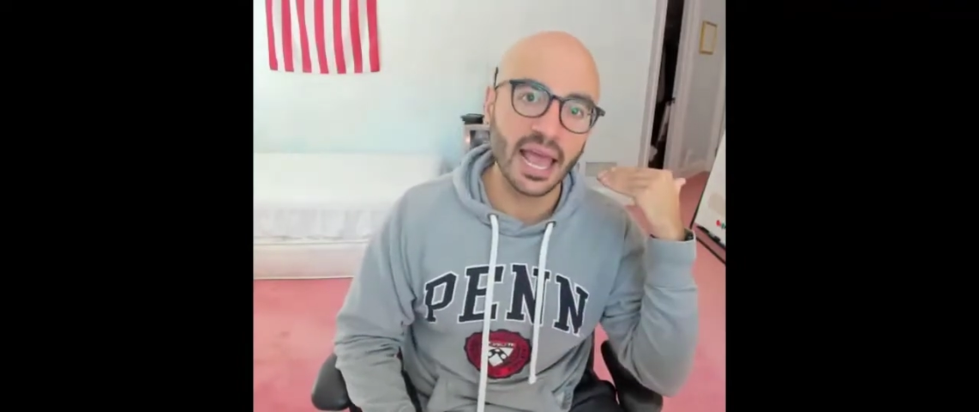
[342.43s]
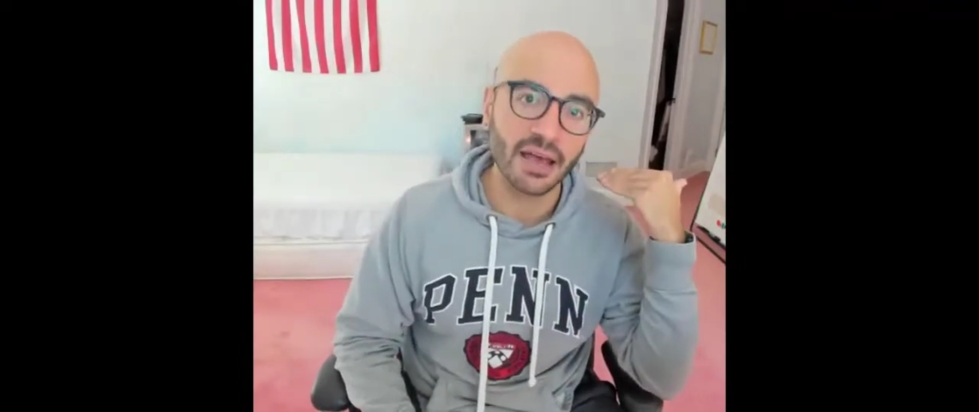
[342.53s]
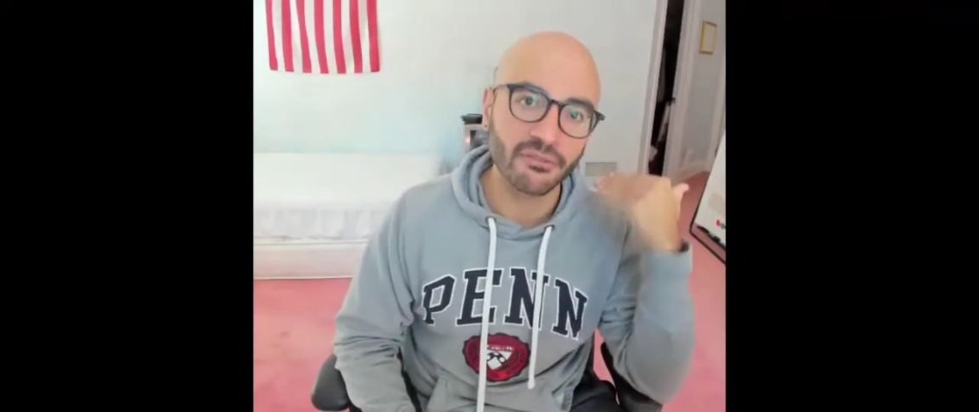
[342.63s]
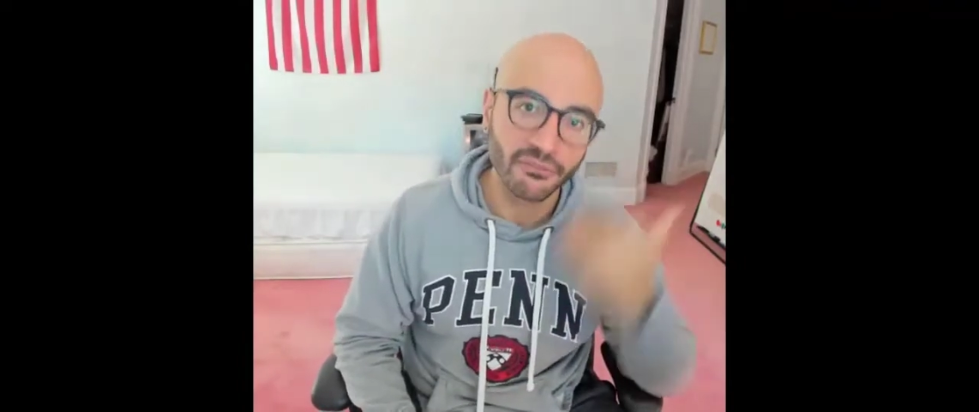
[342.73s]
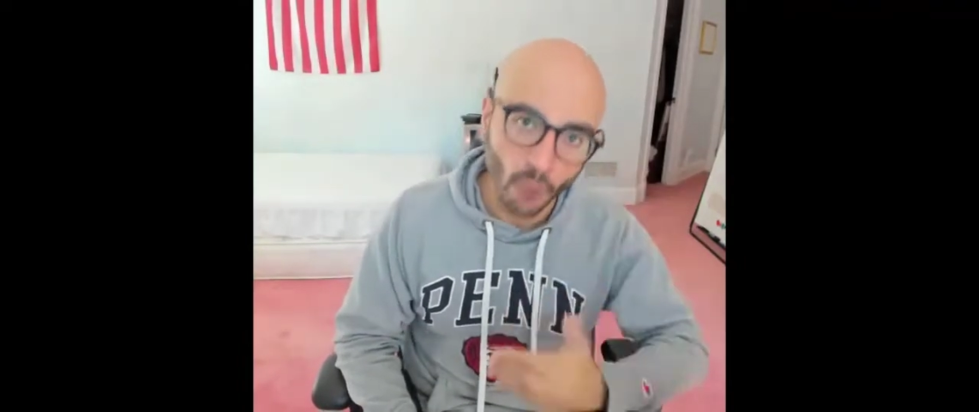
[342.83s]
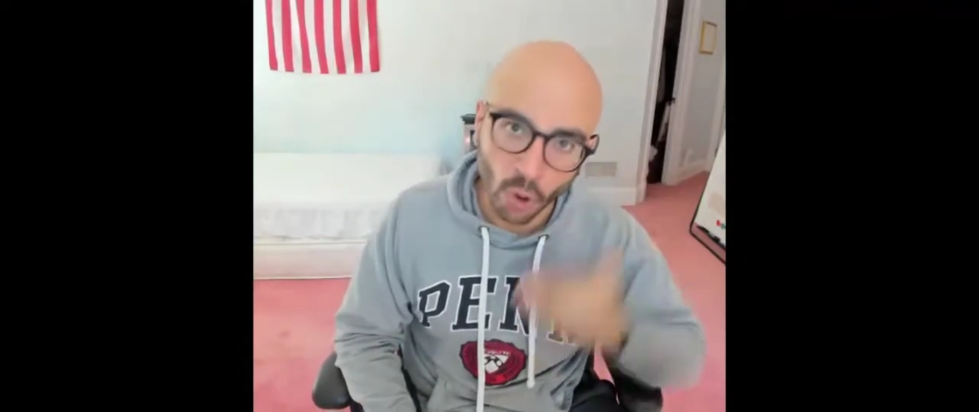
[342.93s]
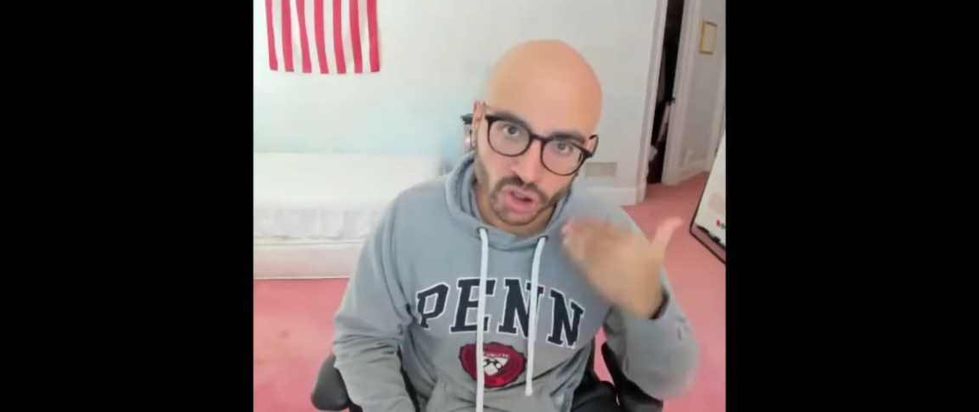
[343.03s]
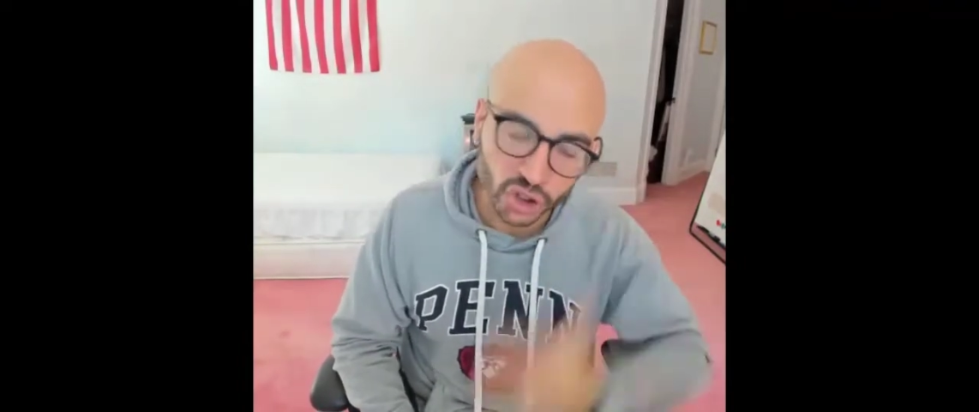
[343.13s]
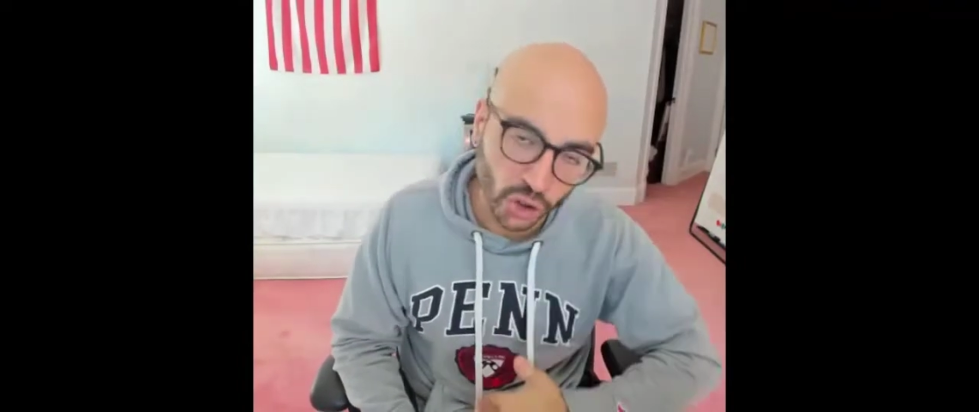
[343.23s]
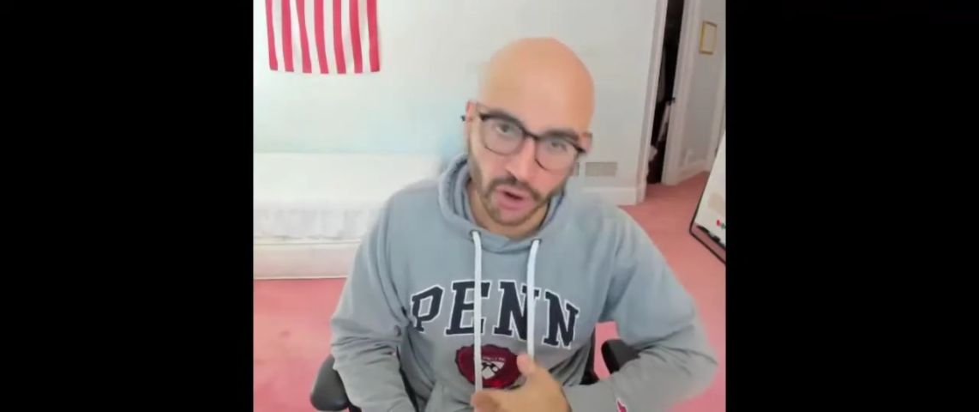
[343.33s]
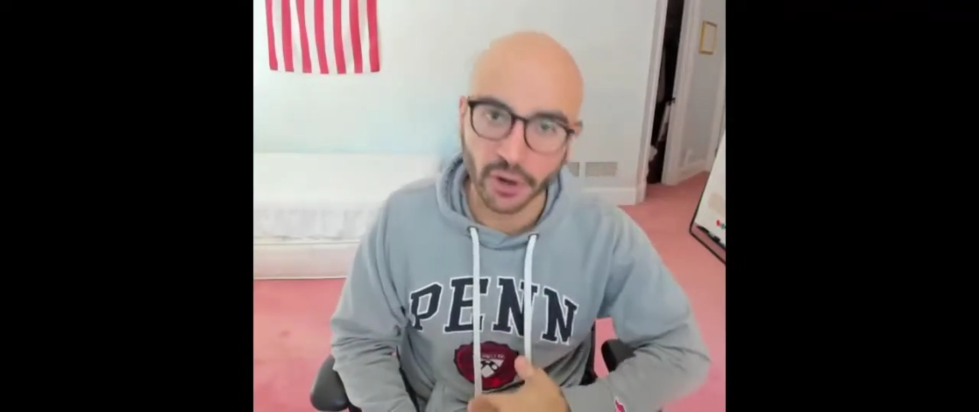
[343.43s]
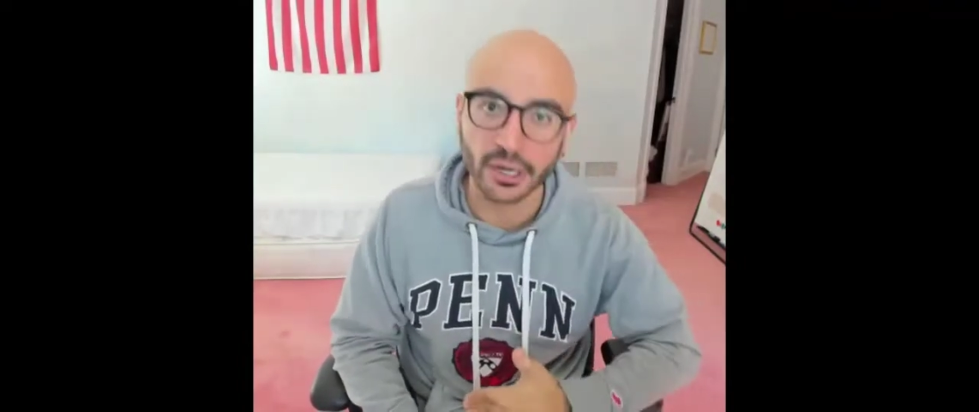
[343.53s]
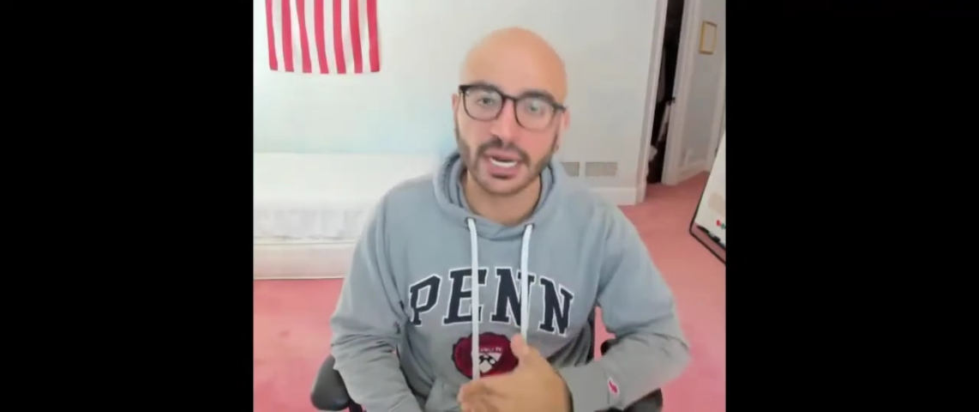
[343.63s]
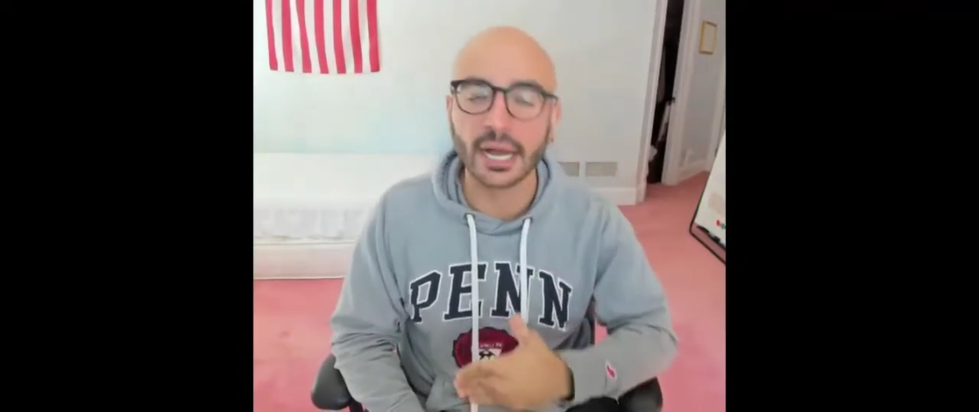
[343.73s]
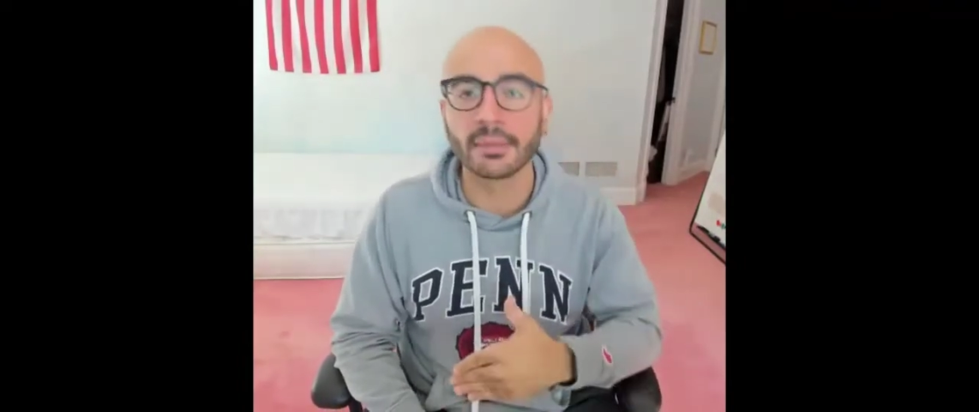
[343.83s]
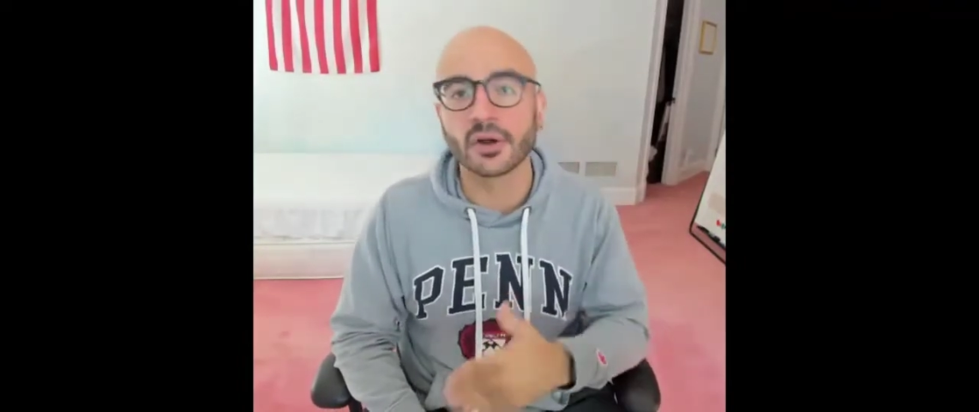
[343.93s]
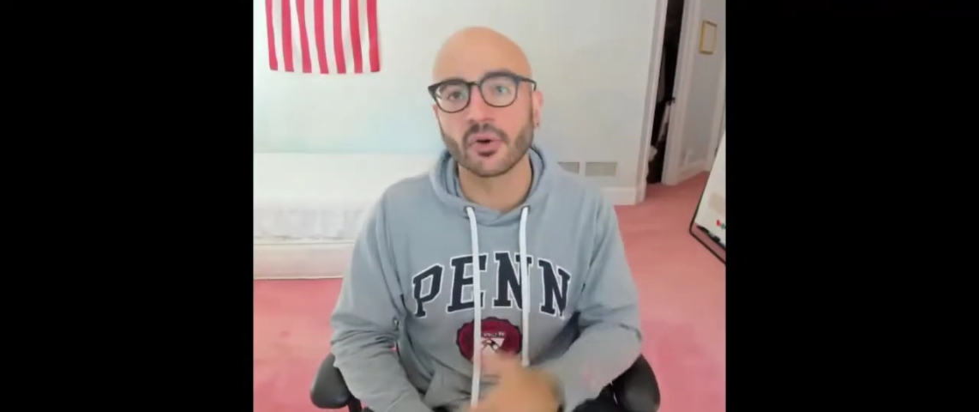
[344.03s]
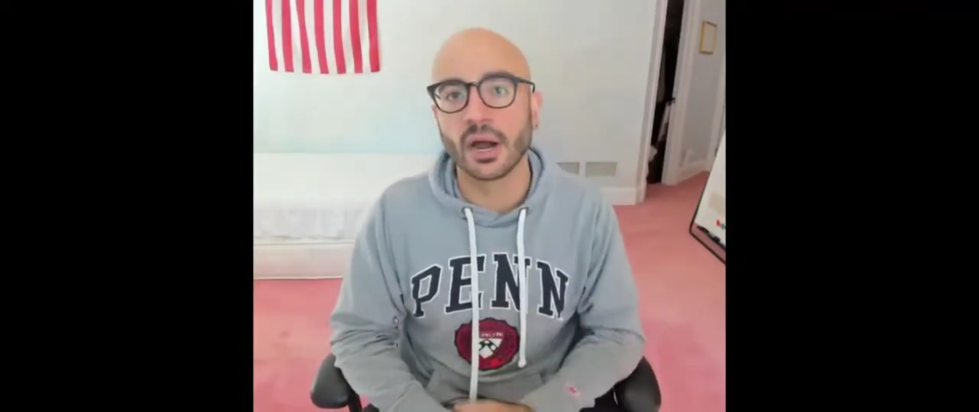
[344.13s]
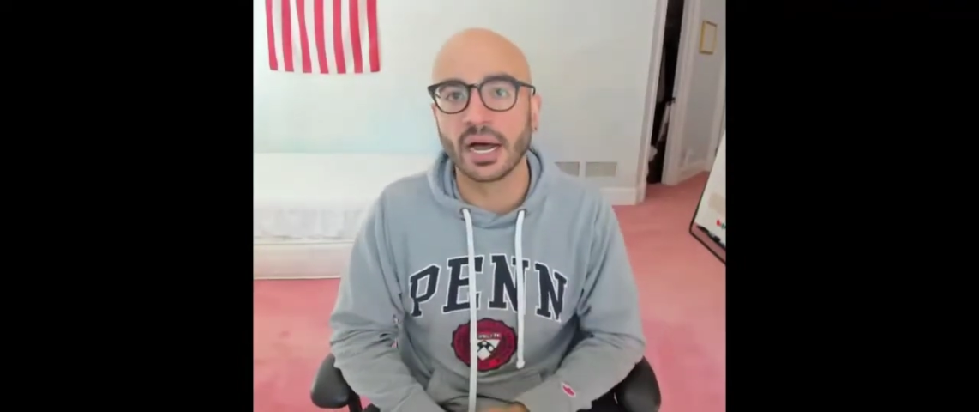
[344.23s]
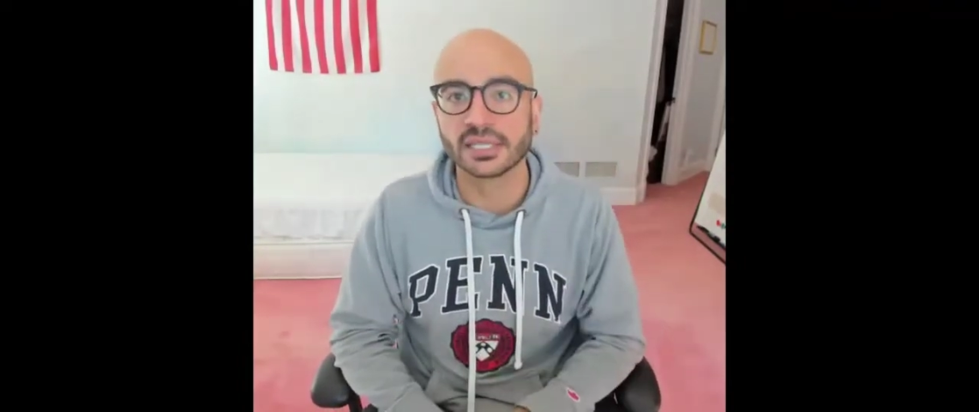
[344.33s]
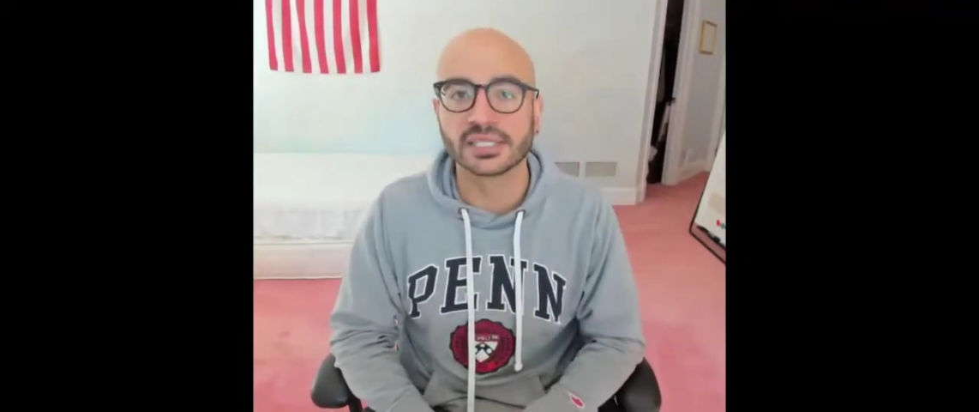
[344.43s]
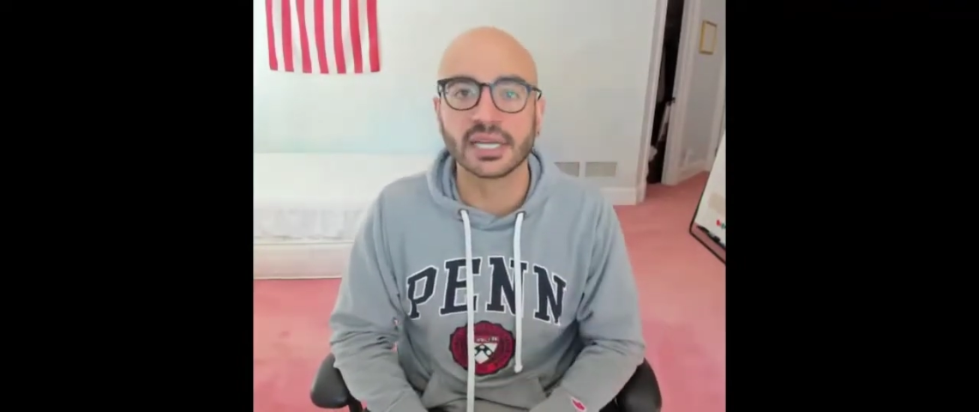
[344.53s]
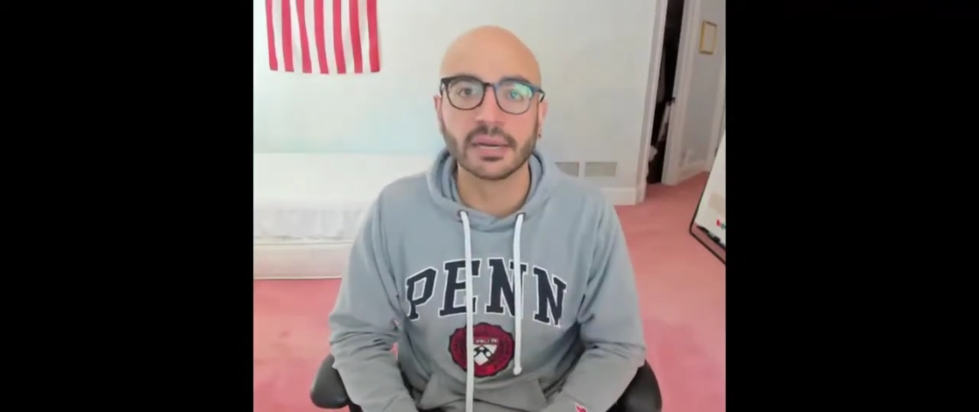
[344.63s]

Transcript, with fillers: have for sure come across